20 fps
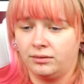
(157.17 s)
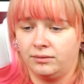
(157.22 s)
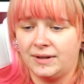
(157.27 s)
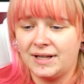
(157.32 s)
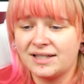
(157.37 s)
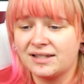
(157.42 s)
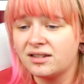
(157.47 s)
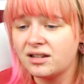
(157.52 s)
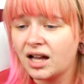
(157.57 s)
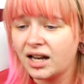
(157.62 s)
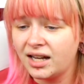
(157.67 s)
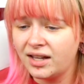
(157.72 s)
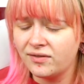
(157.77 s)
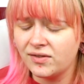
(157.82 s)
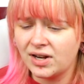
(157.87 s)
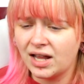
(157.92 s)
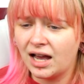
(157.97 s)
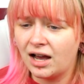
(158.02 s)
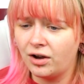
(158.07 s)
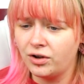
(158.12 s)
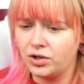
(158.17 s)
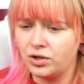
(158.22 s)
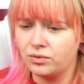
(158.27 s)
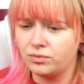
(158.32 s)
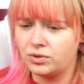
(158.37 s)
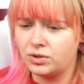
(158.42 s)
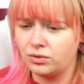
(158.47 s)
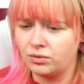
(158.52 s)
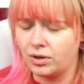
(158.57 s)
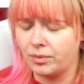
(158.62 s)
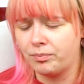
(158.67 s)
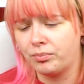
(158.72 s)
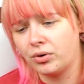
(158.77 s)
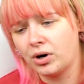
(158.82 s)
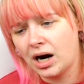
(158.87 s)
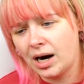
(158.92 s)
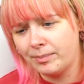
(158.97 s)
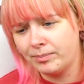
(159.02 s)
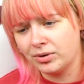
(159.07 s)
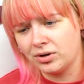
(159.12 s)
That's not even how you do a
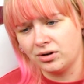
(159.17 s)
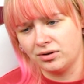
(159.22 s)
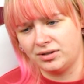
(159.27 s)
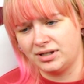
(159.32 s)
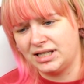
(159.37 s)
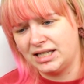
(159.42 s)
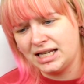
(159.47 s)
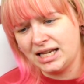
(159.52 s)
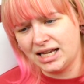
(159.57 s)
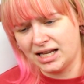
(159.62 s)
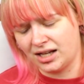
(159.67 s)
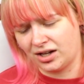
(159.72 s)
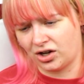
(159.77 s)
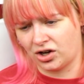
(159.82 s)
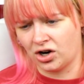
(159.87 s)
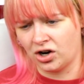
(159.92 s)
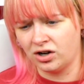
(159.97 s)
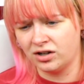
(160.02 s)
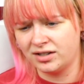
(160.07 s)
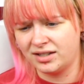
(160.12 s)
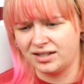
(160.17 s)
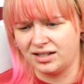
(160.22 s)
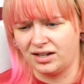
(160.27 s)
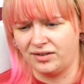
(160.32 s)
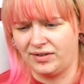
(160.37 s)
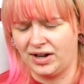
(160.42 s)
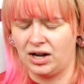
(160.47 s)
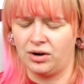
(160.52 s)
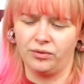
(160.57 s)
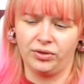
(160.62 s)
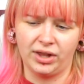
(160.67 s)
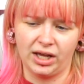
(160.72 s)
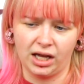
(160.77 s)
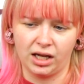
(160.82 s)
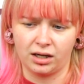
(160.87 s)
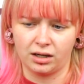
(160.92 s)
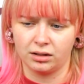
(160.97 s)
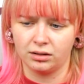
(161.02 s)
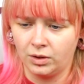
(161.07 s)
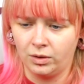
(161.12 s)
proper D in cursive, I don't
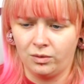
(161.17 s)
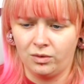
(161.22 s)
think.